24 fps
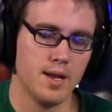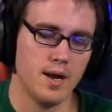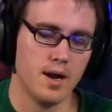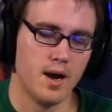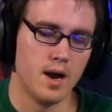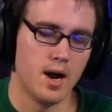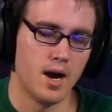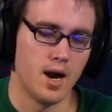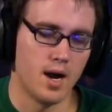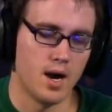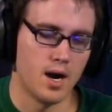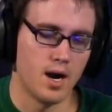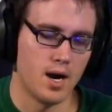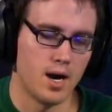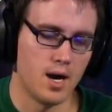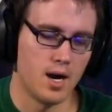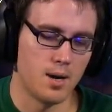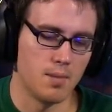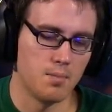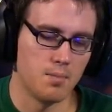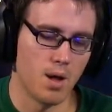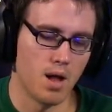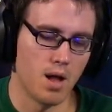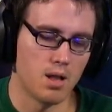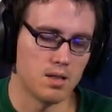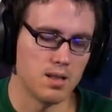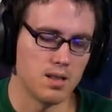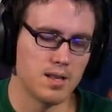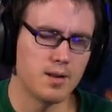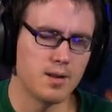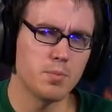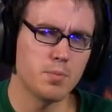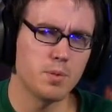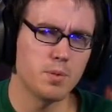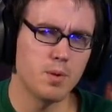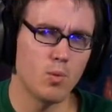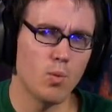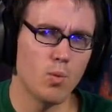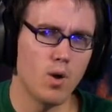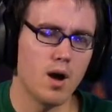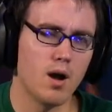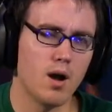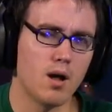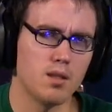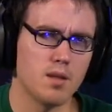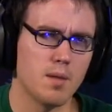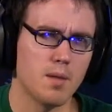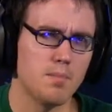Maybe a little
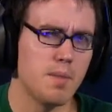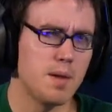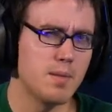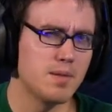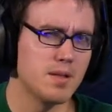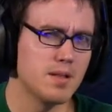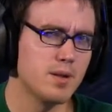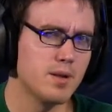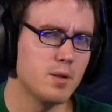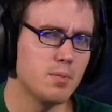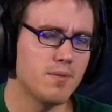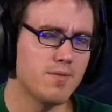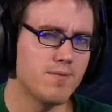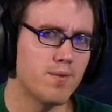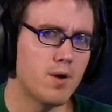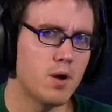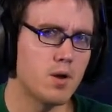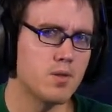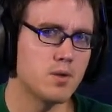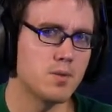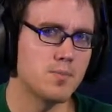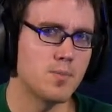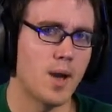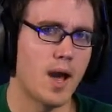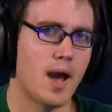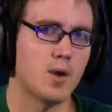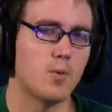bit farther back,